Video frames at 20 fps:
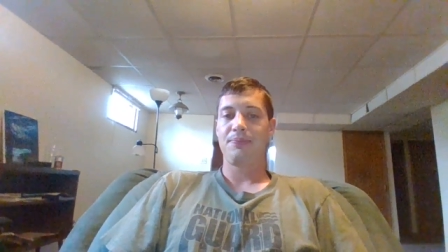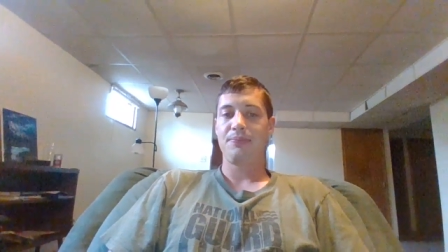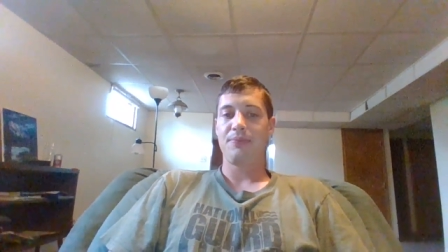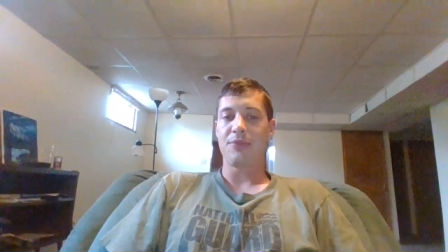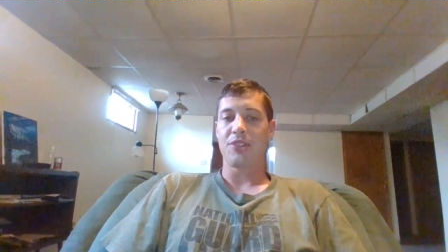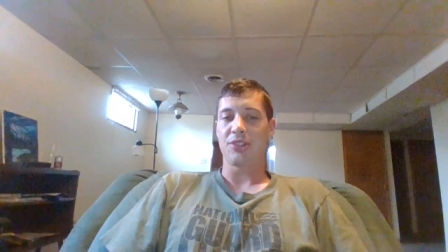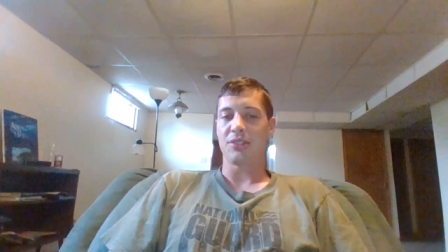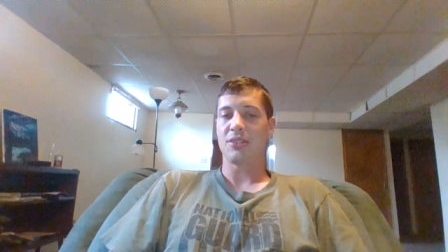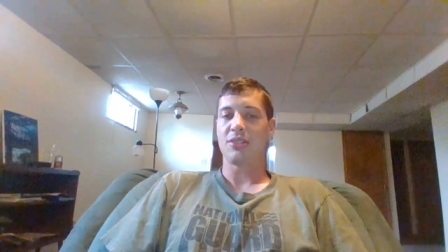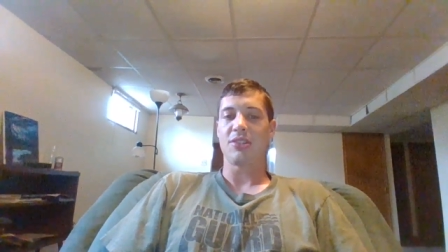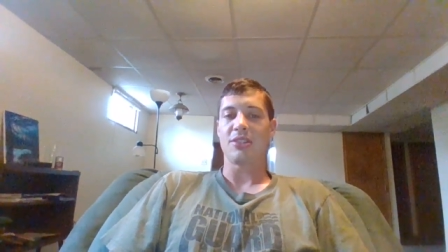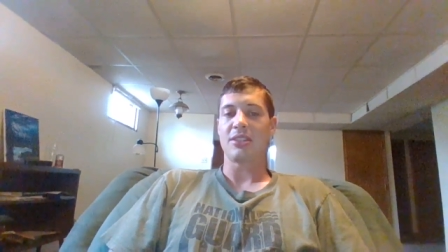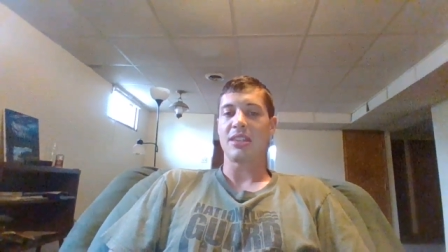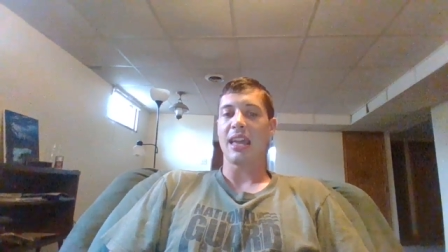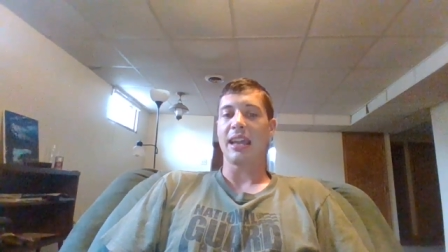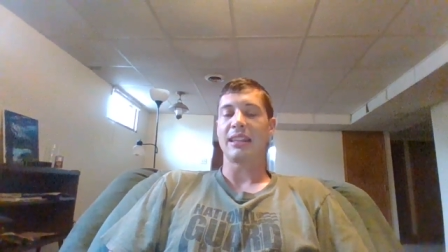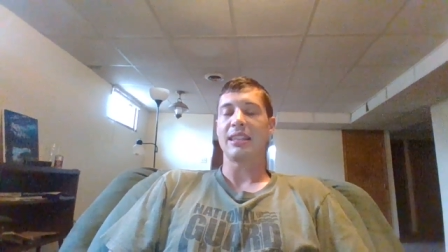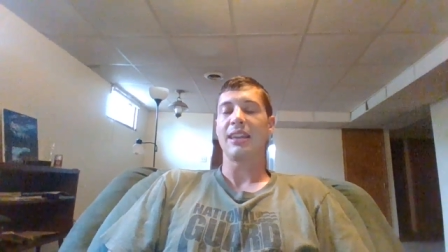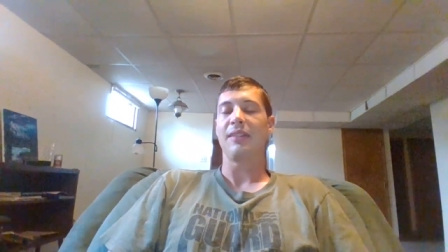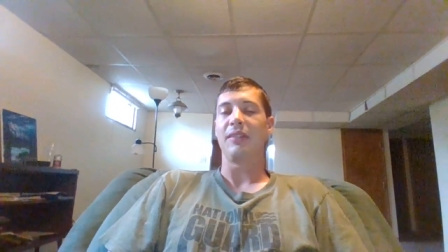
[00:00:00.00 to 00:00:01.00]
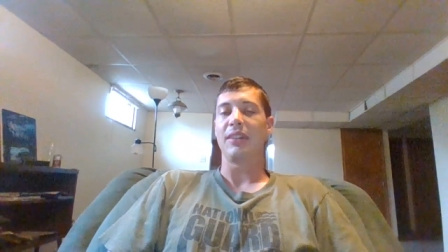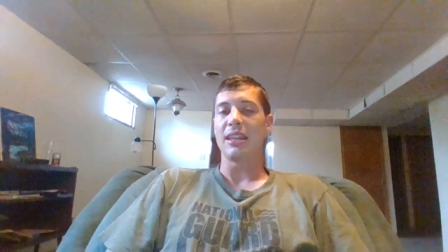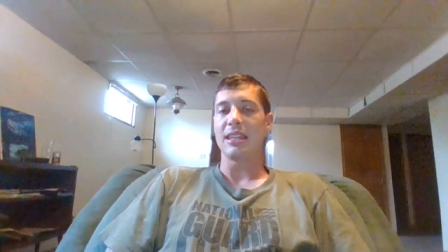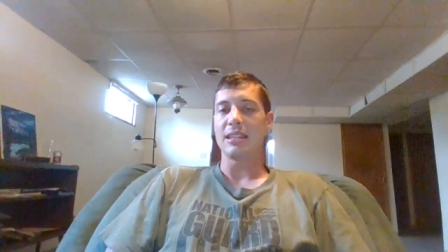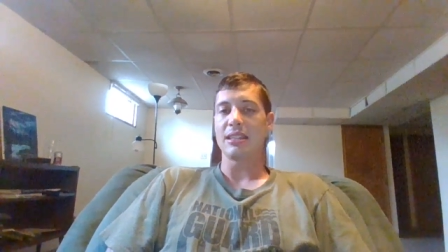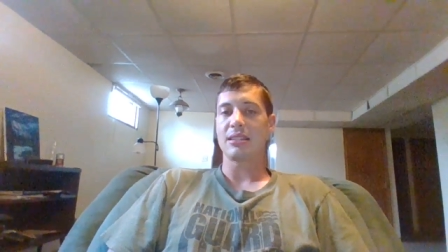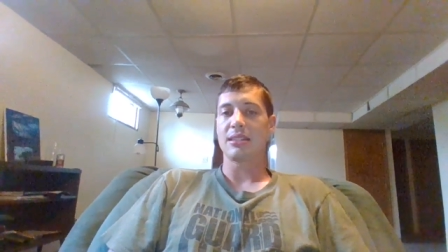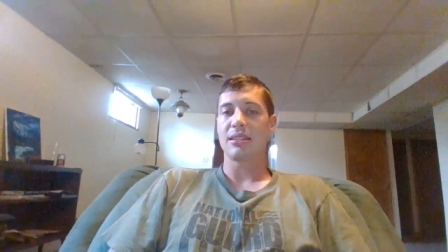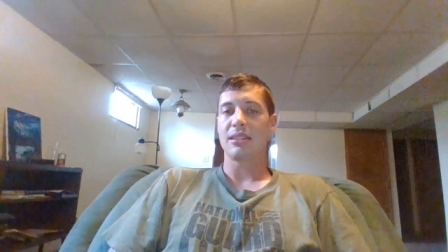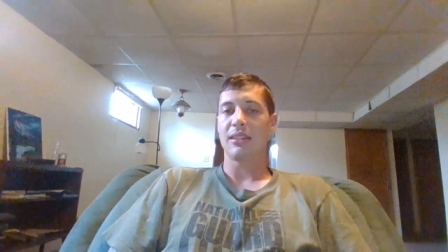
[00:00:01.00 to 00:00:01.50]
just the
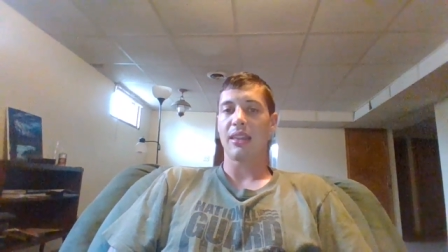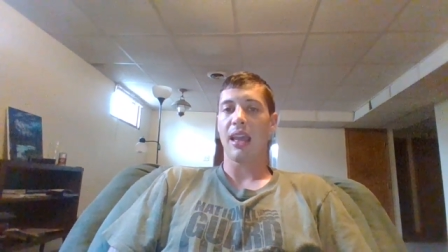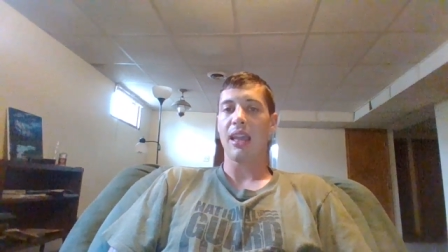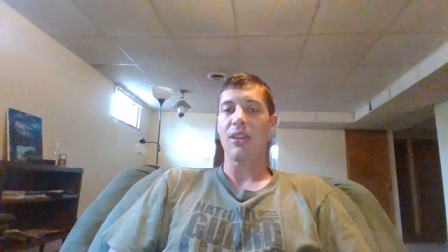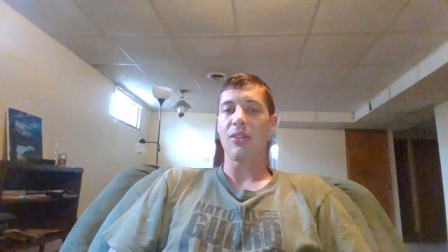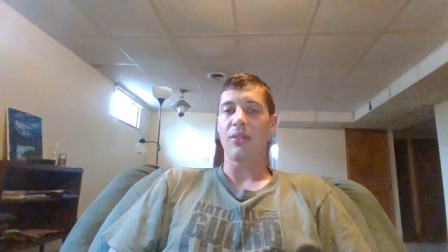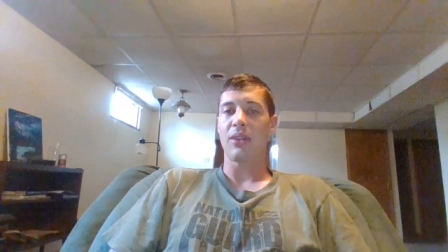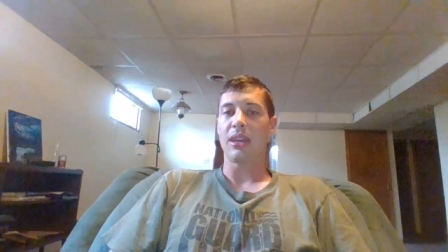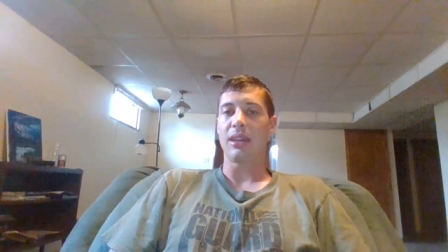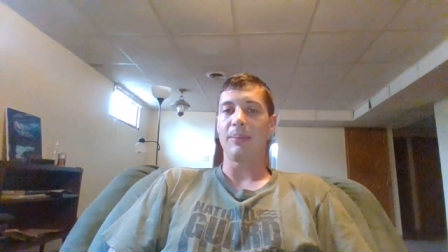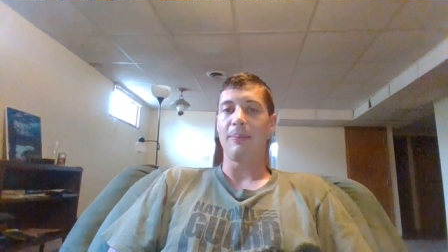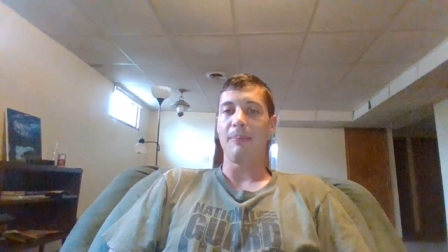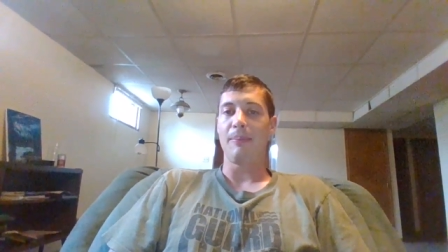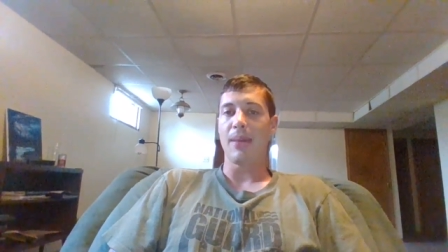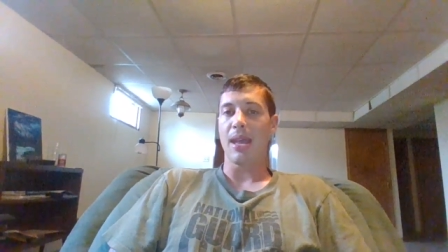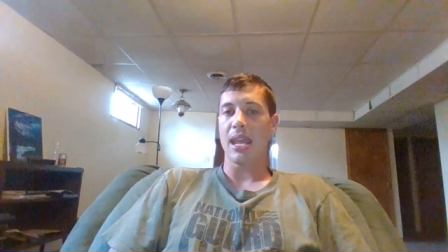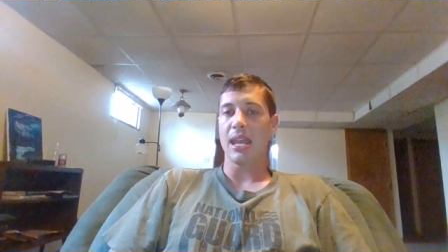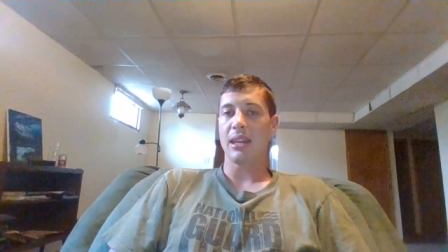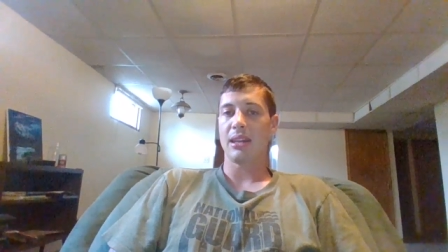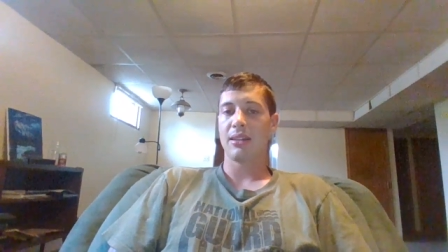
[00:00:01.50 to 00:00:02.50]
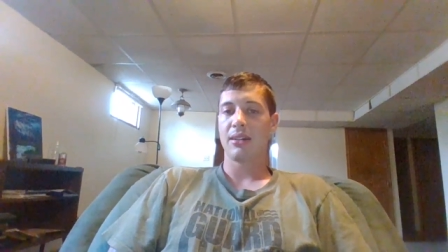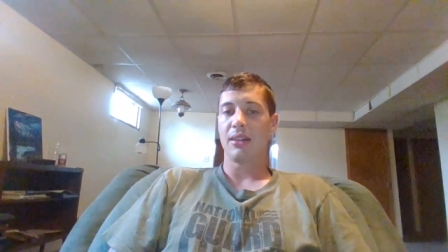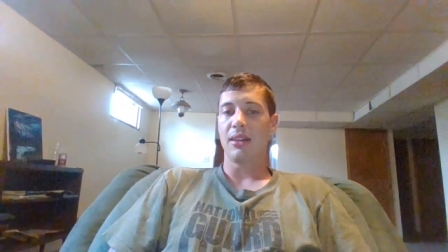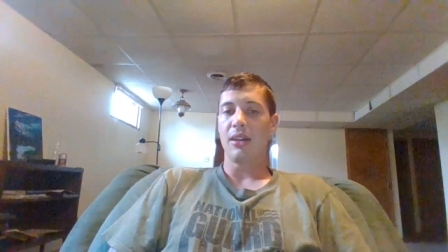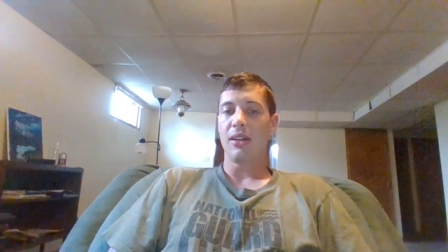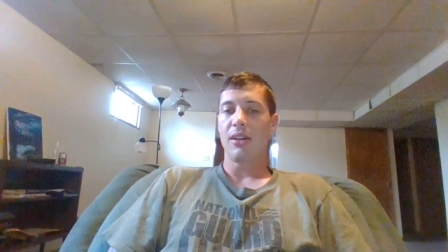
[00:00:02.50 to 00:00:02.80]
activities that you can make